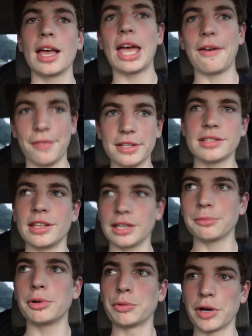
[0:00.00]
if this
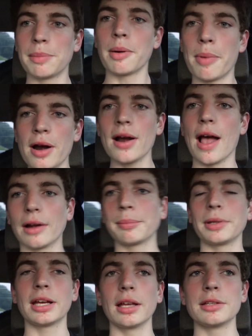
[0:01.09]
thing will rip a
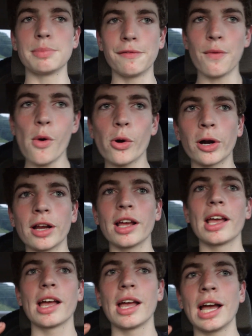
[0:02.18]
burnout, because before
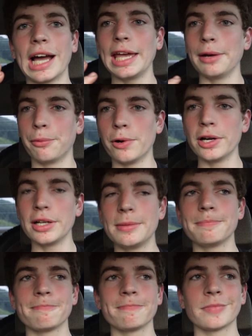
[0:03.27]
it would
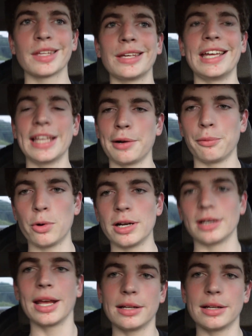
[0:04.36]
and then it wouldn't.